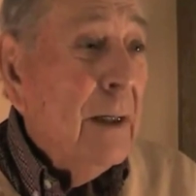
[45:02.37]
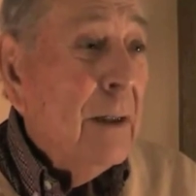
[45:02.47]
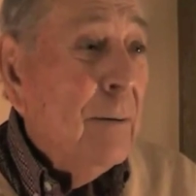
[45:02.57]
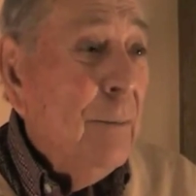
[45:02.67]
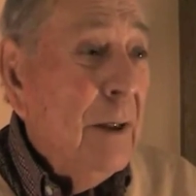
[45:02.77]

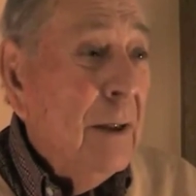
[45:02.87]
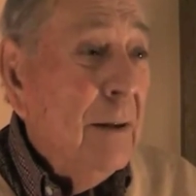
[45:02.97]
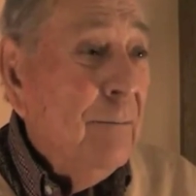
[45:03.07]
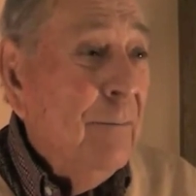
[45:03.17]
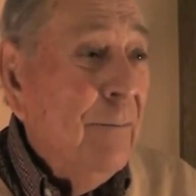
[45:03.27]
to
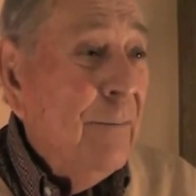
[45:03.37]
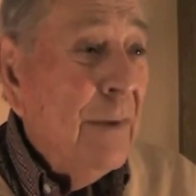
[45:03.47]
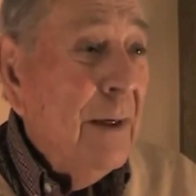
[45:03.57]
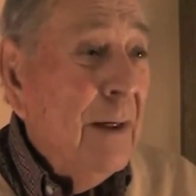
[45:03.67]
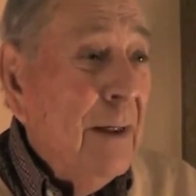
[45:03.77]
become
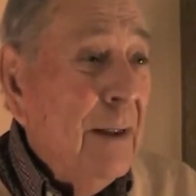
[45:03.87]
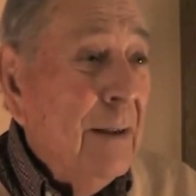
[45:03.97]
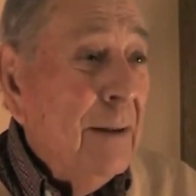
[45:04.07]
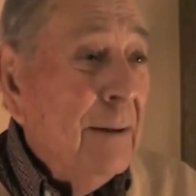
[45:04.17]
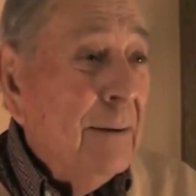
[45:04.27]

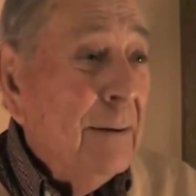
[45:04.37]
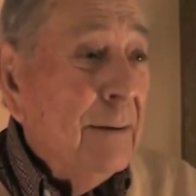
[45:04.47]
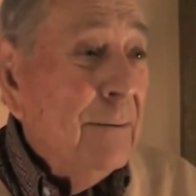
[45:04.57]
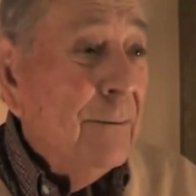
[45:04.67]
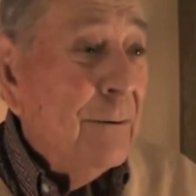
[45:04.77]

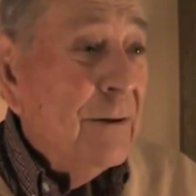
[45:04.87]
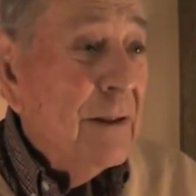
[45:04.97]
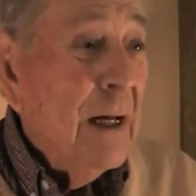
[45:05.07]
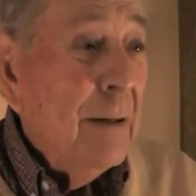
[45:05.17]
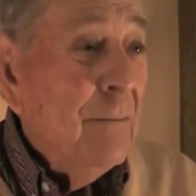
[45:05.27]
the first
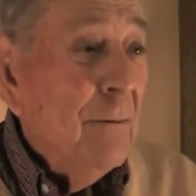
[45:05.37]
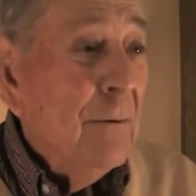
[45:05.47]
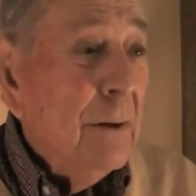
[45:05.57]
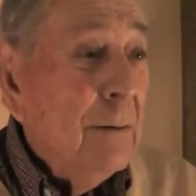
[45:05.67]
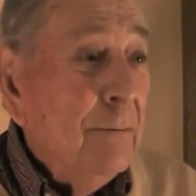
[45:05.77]
time of
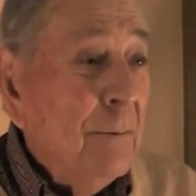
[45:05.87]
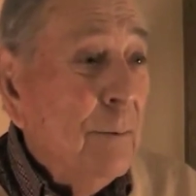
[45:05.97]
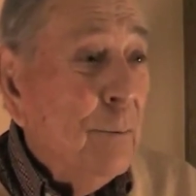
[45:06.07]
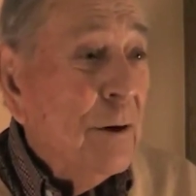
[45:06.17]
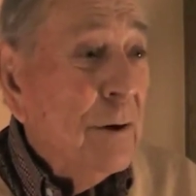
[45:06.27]
the
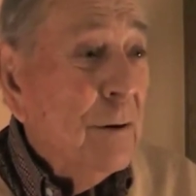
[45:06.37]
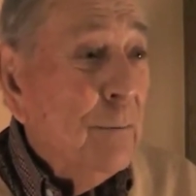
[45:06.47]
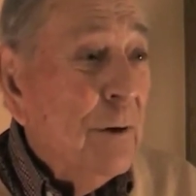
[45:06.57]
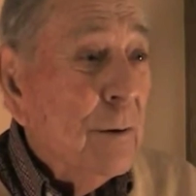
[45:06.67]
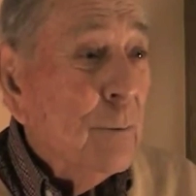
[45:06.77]

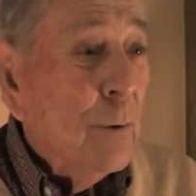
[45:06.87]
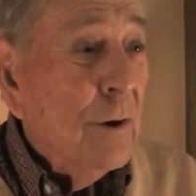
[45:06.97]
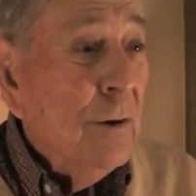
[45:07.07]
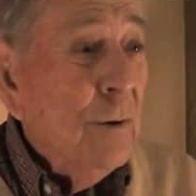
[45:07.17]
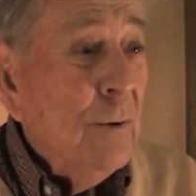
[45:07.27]

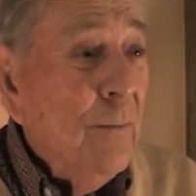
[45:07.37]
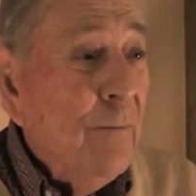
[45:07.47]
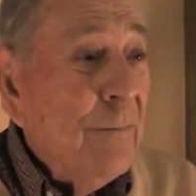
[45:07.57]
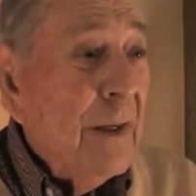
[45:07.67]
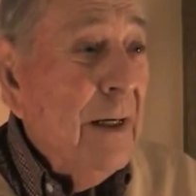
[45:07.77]
Bridgeport U.
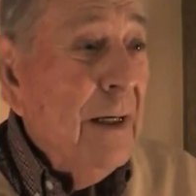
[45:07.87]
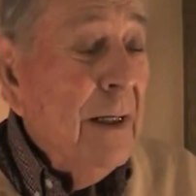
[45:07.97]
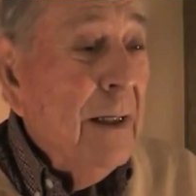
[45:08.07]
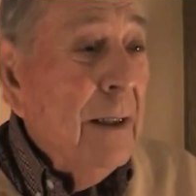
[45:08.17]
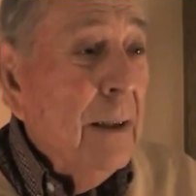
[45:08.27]

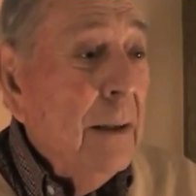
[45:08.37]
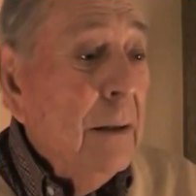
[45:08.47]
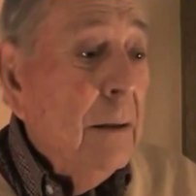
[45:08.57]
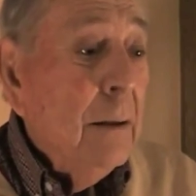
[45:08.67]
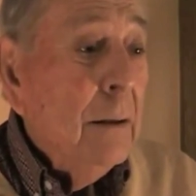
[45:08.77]

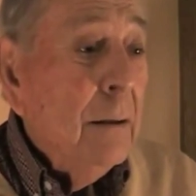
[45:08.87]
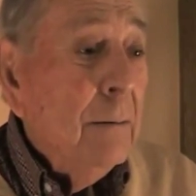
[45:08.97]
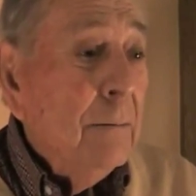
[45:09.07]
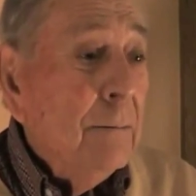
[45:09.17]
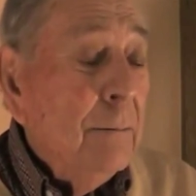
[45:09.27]
And
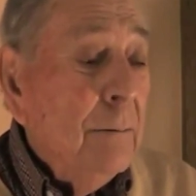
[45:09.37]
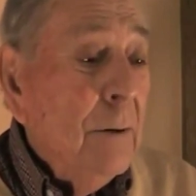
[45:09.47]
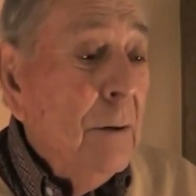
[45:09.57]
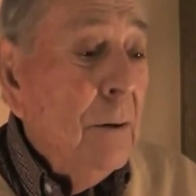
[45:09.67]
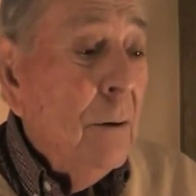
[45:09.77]

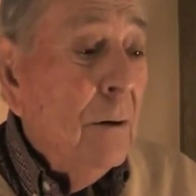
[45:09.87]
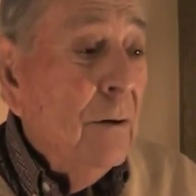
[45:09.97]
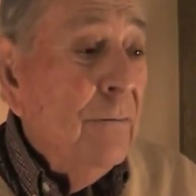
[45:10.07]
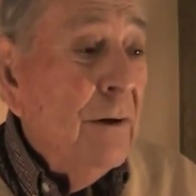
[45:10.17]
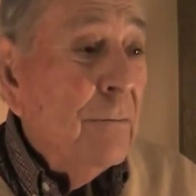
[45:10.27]
all
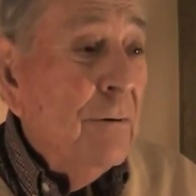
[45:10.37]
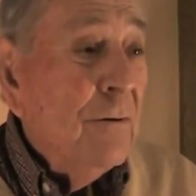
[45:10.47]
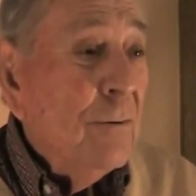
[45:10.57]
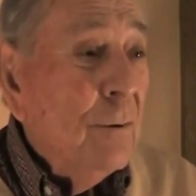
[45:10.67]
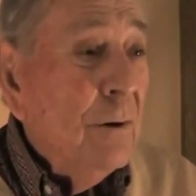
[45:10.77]
the
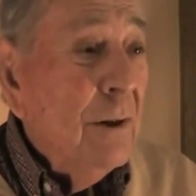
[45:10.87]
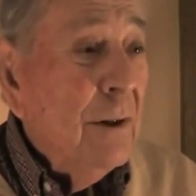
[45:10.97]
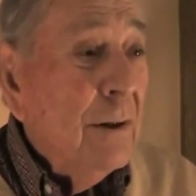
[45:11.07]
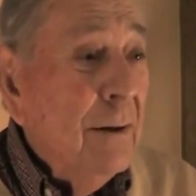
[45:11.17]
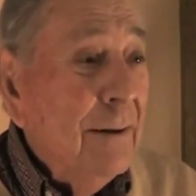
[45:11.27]
veterans were
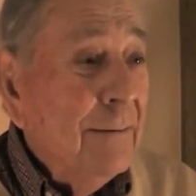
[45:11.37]
there,